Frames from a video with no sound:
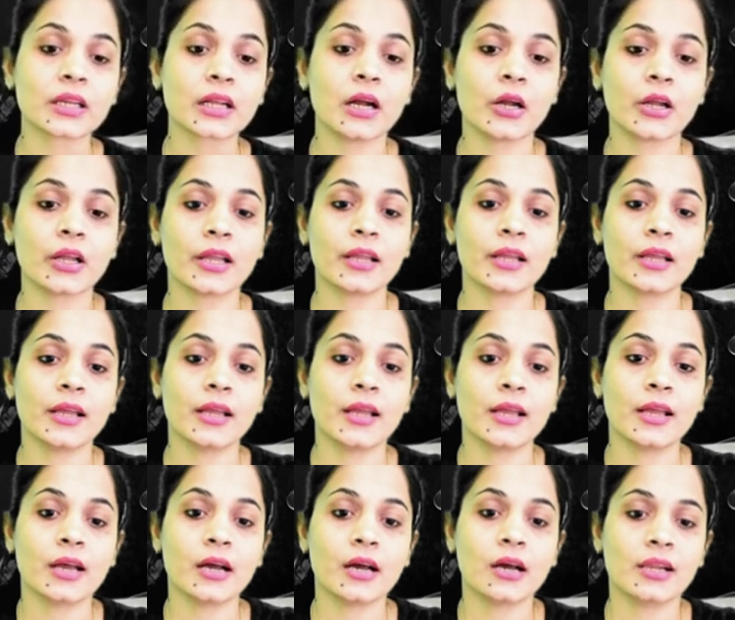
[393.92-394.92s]
Okay,
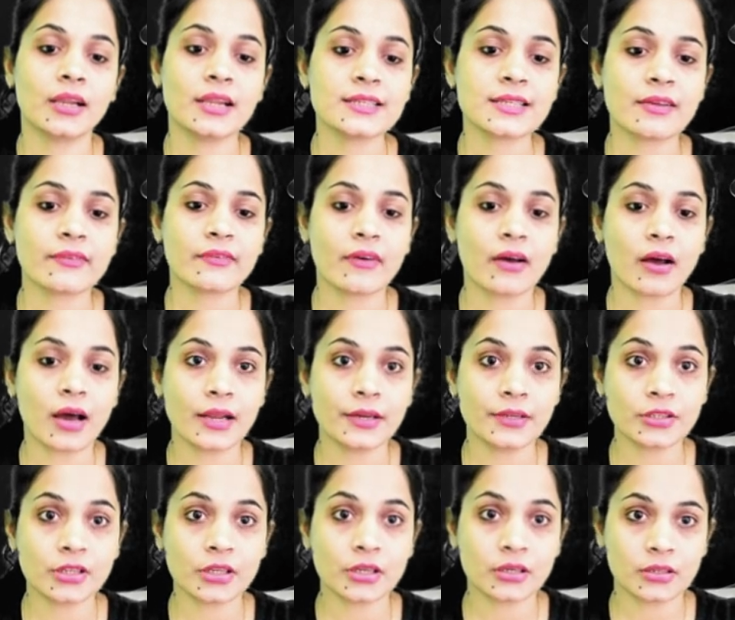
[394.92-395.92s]
let's have
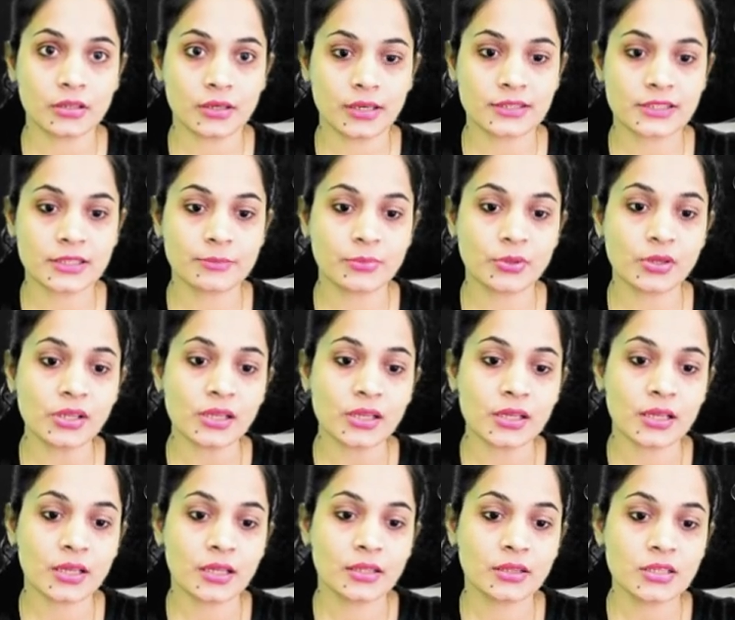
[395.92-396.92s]
another example.
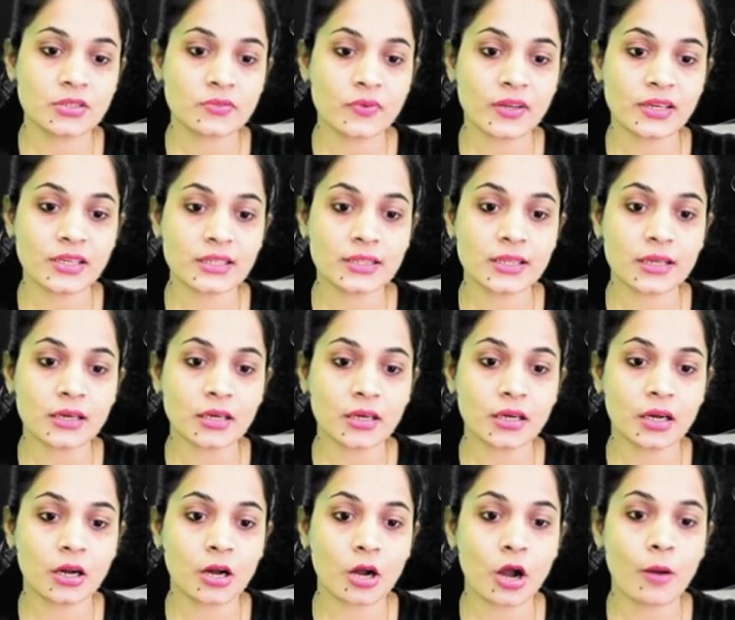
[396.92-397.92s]
This one is the
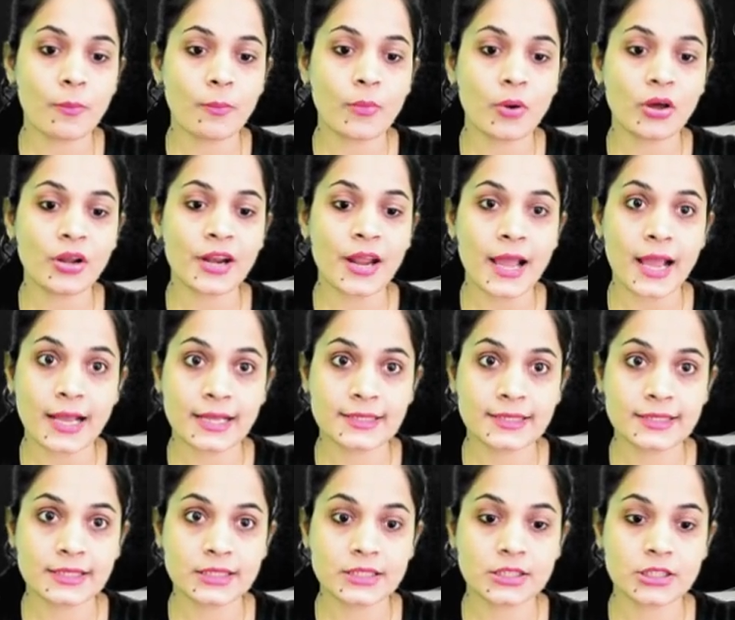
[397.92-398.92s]
common
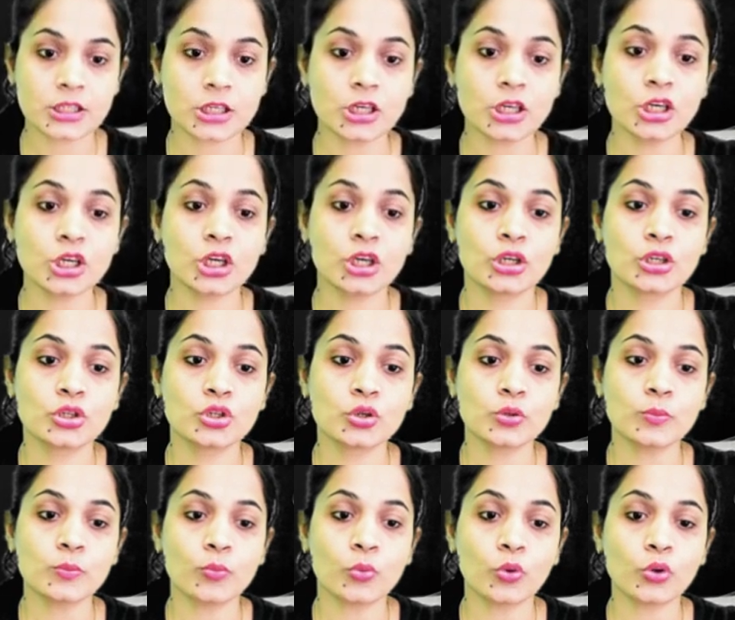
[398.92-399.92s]
ancestor to
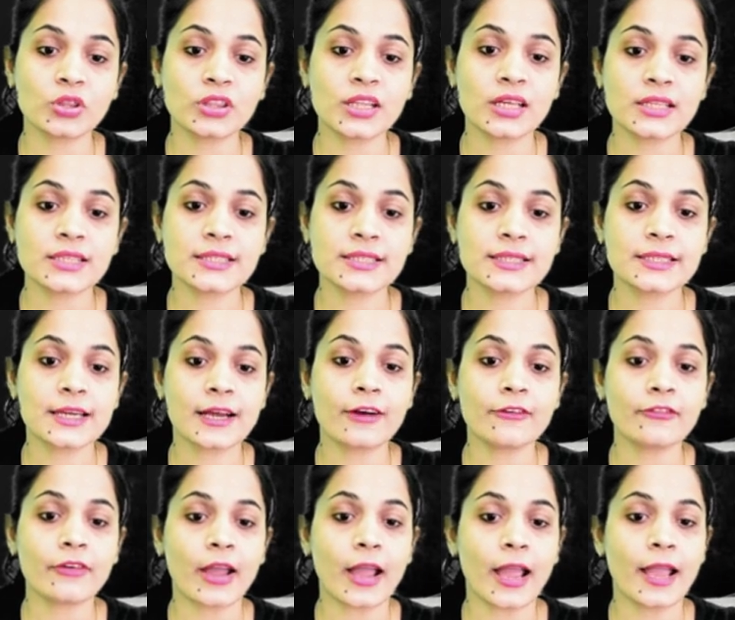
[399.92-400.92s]
both the
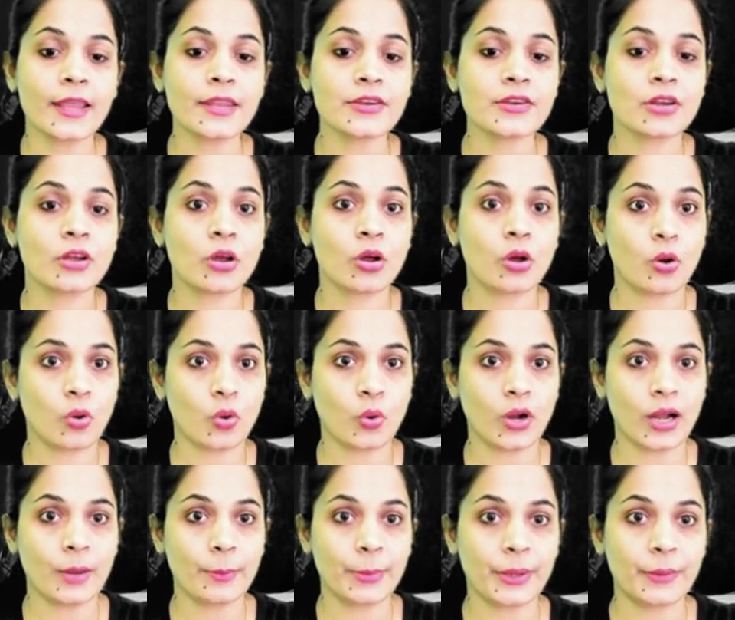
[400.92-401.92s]
giraffe and
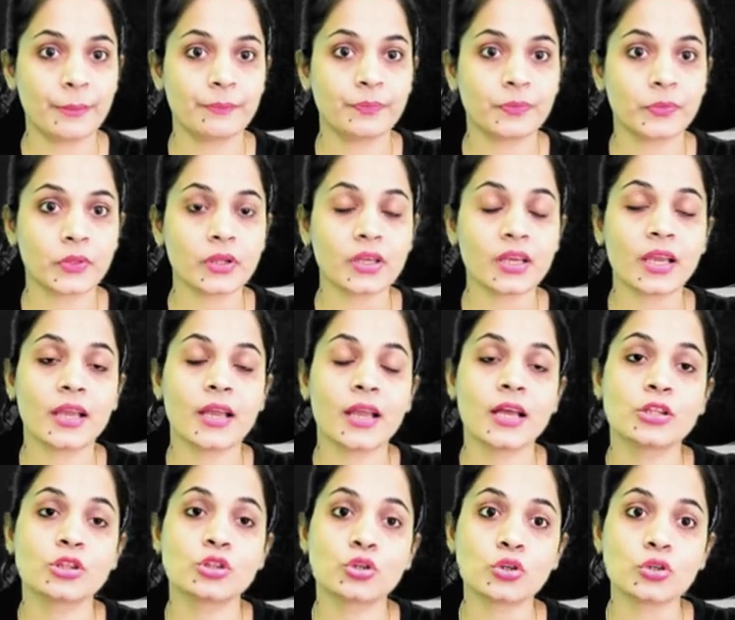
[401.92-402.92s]
okapi. Okay,
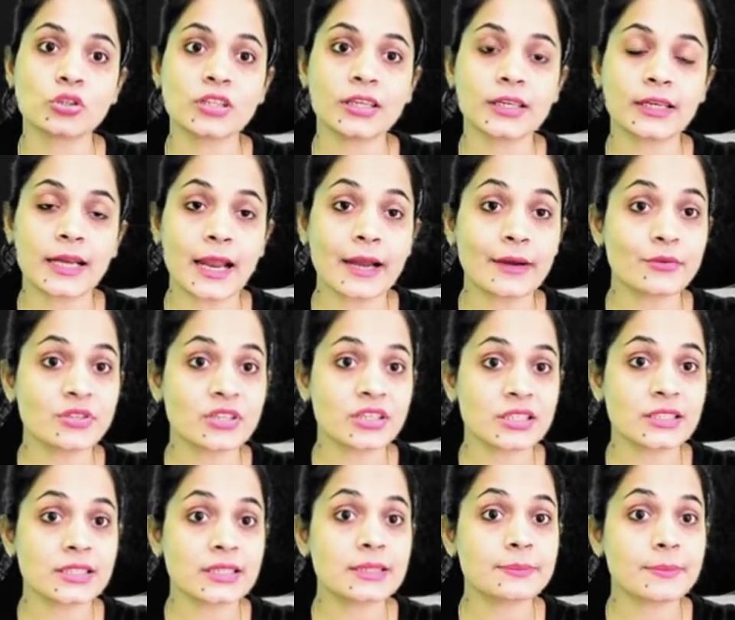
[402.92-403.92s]
through the
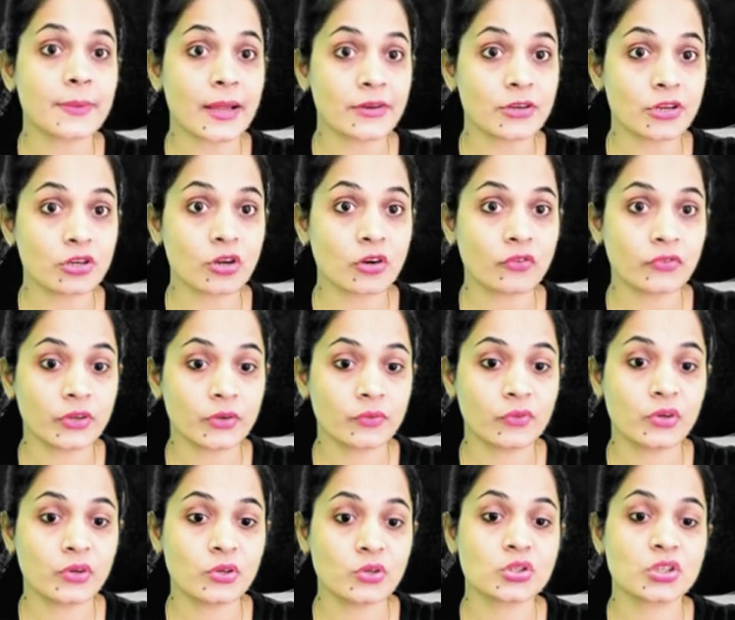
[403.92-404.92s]
cladogenesis pattern of
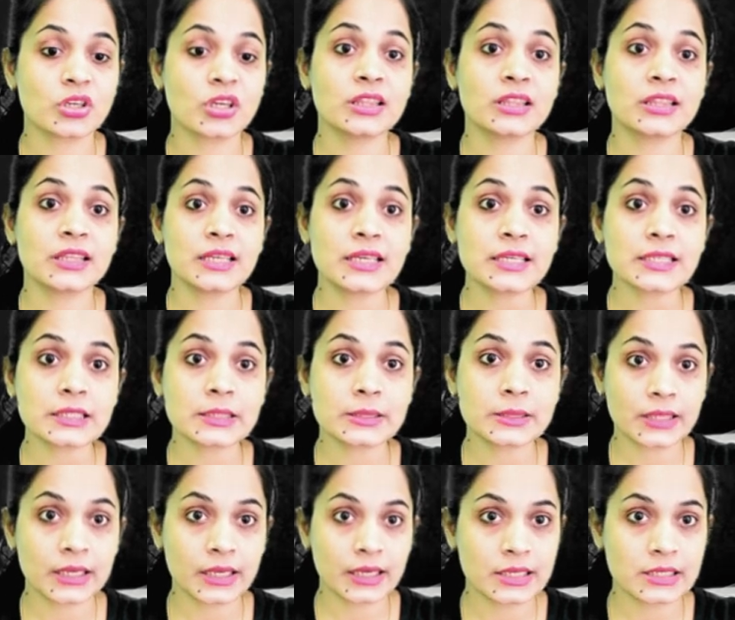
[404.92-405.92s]
evolution, this
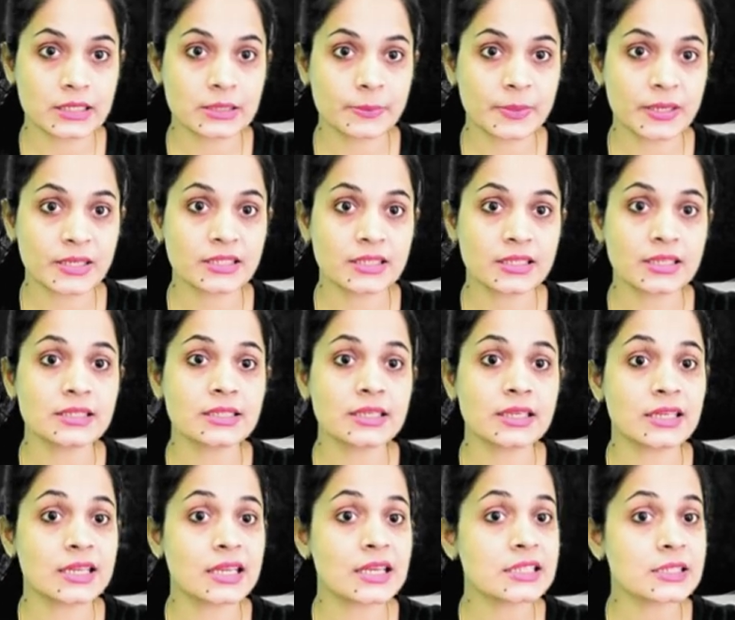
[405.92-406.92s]
single species,
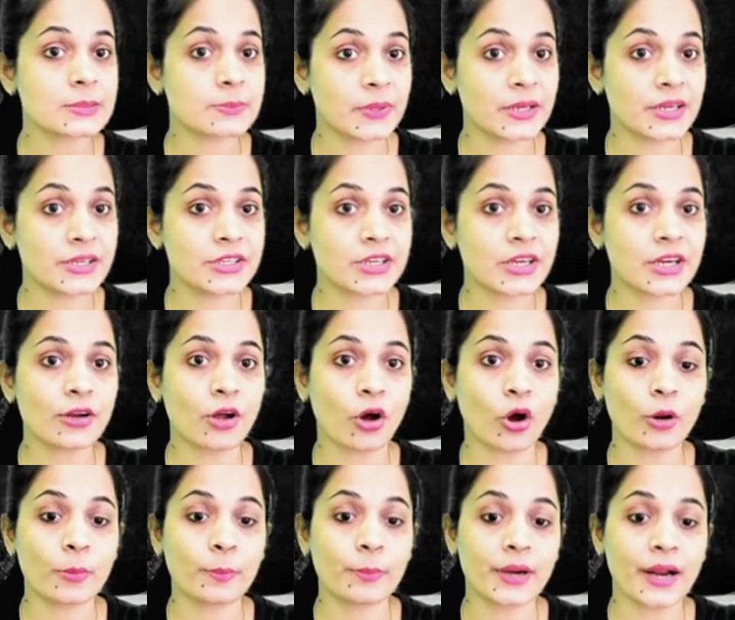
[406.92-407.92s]
it is splitted
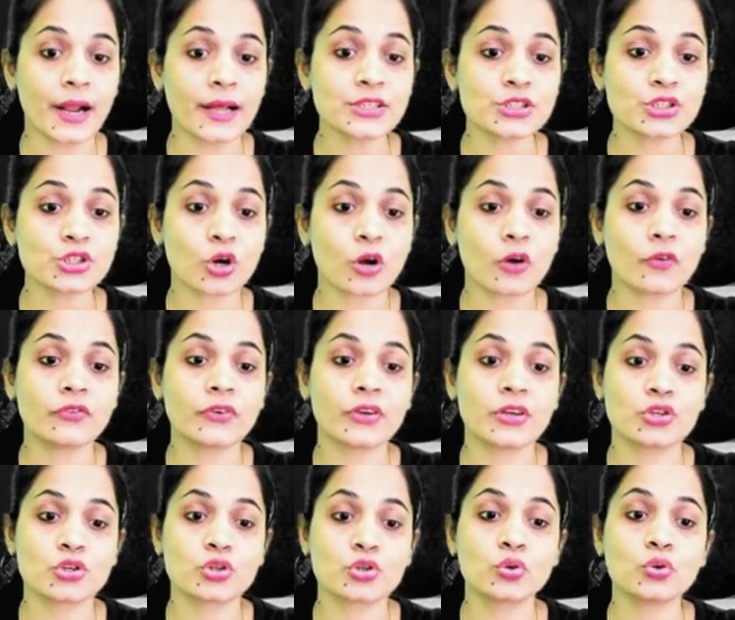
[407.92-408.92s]
or branched off
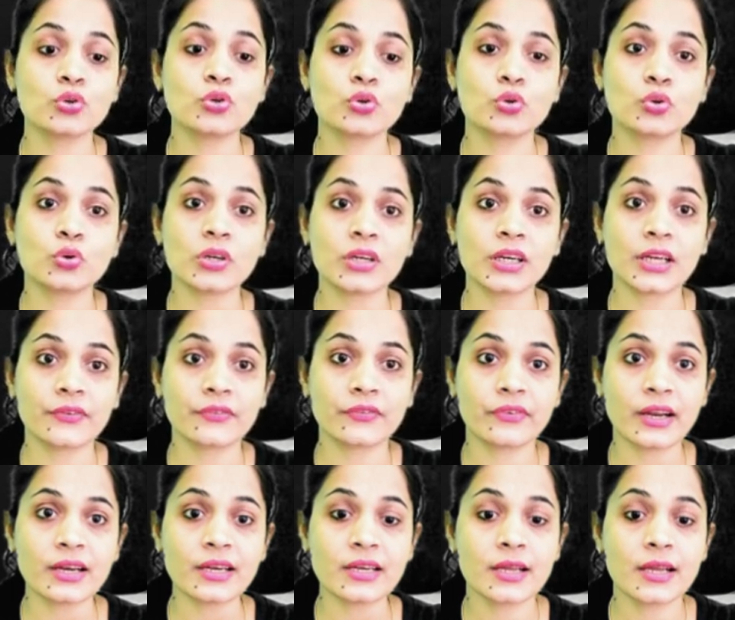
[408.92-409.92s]
into two
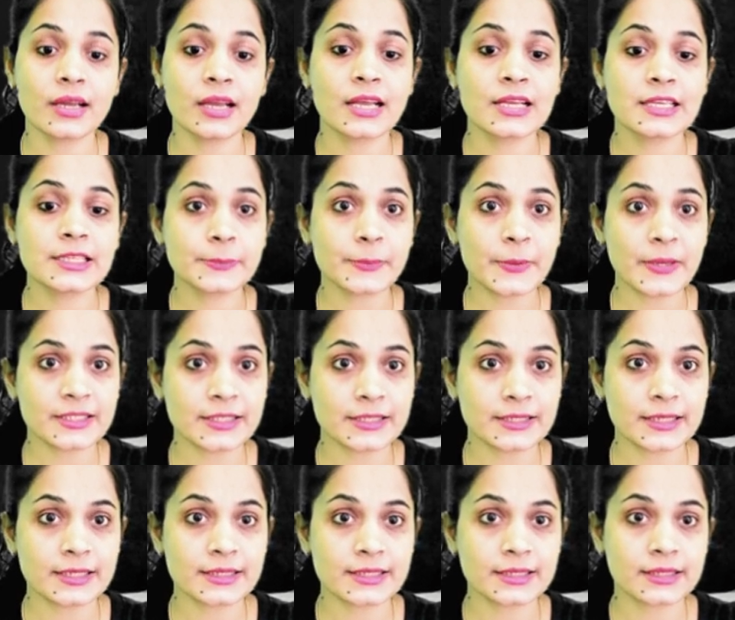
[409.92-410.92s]
different
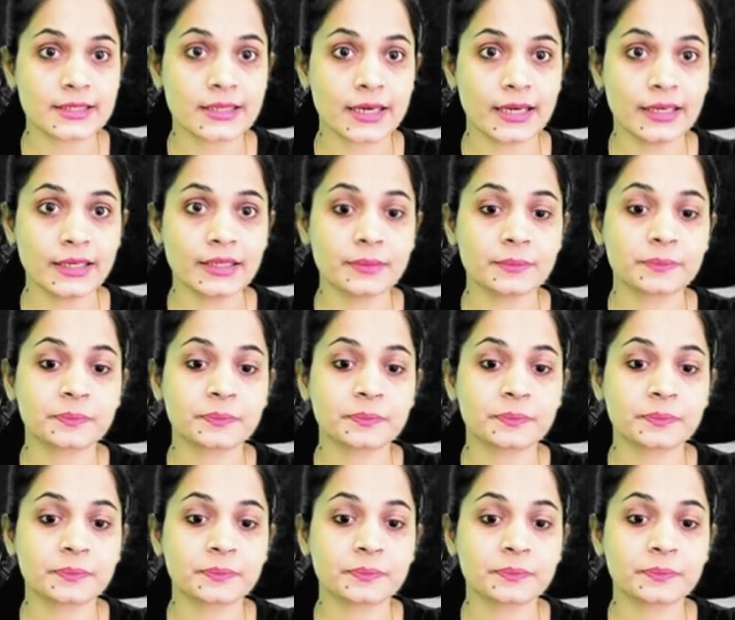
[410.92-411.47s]
species, right?